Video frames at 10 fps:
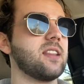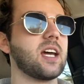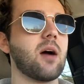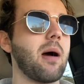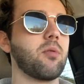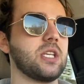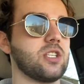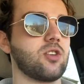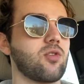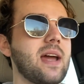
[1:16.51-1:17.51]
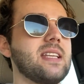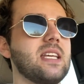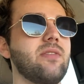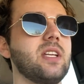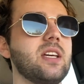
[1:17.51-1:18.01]
They come out with these great
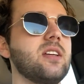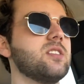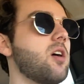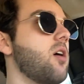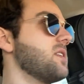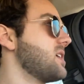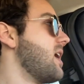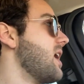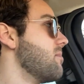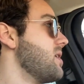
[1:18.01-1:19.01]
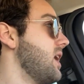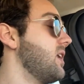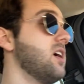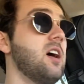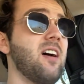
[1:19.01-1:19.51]
DVDs all the time,
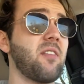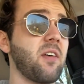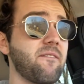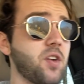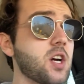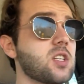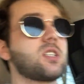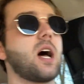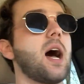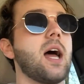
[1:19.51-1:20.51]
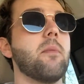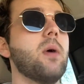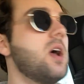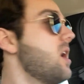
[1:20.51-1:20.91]
and for the first time,